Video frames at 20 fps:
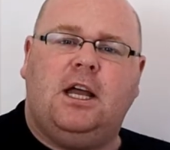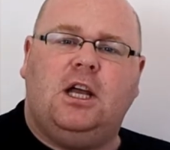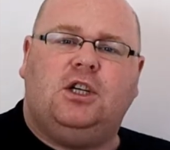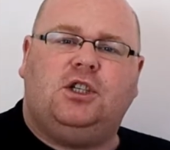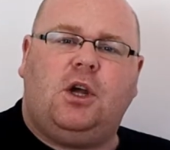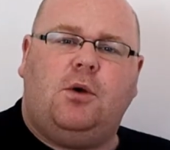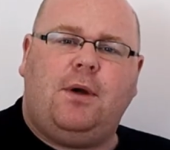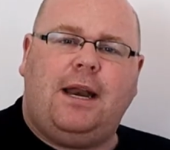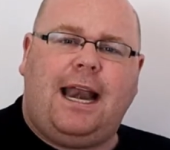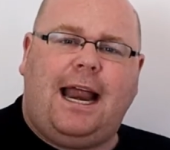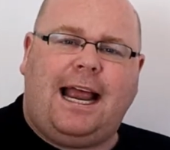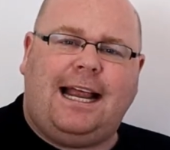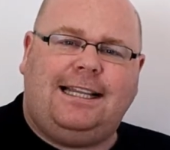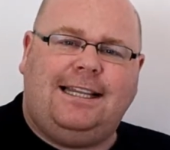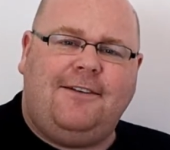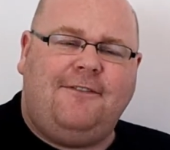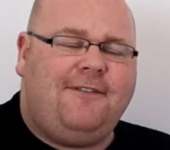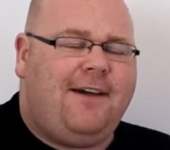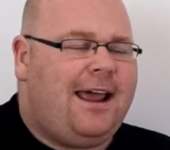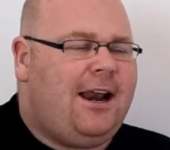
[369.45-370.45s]
So a
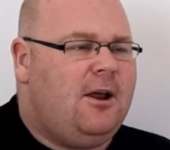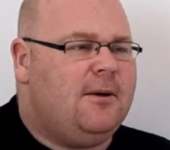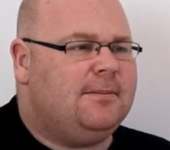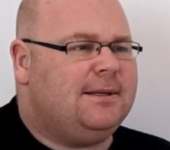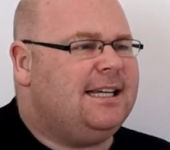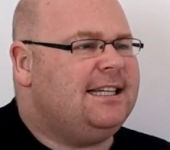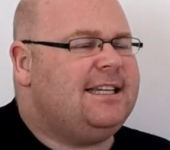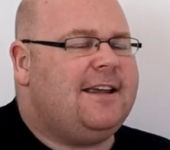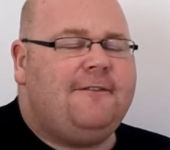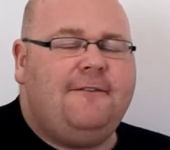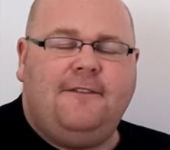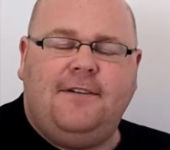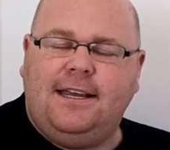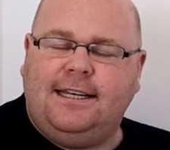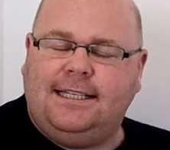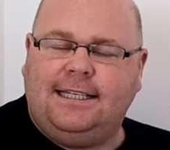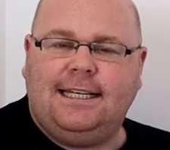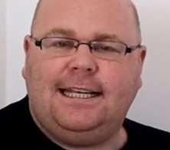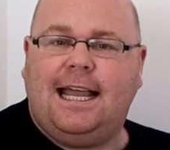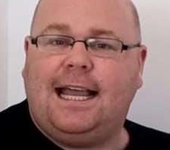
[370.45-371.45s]
developed, a
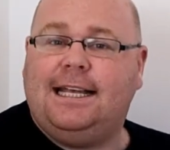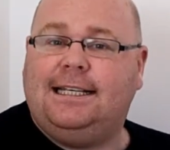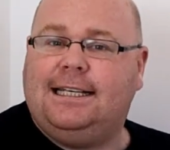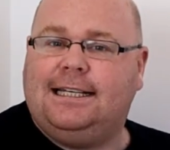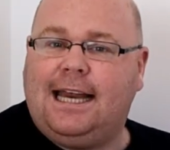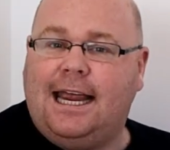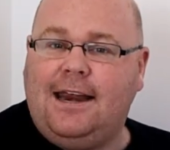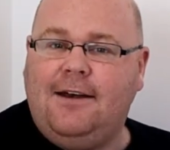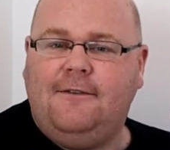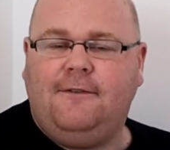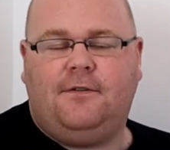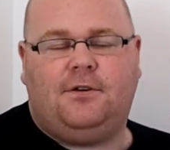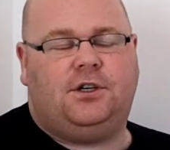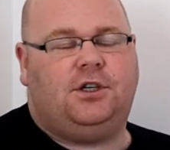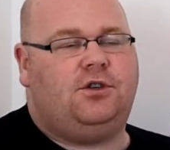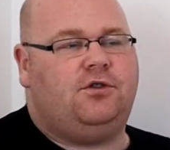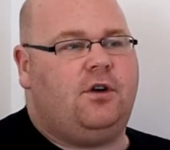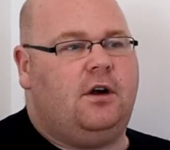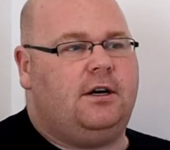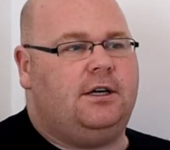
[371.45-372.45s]
sophisticated
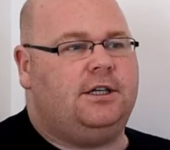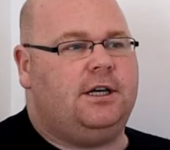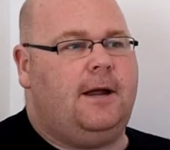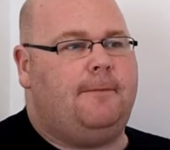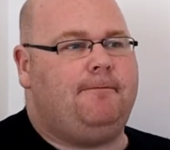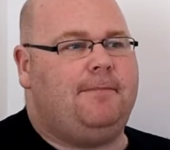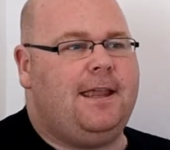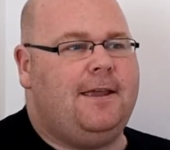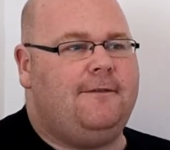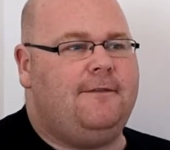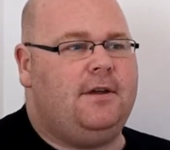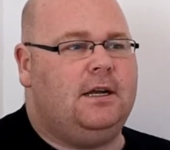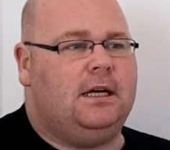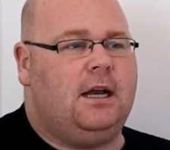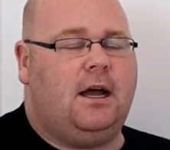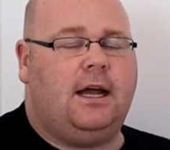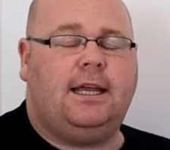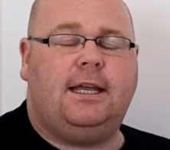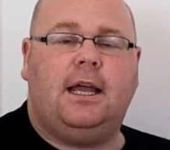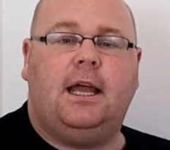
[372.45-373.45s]
infrastructure, if you
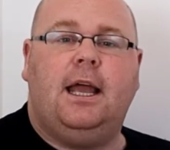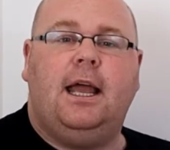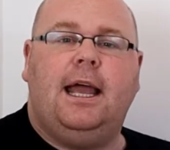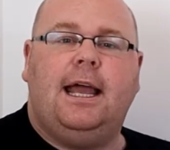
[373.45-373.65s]
like,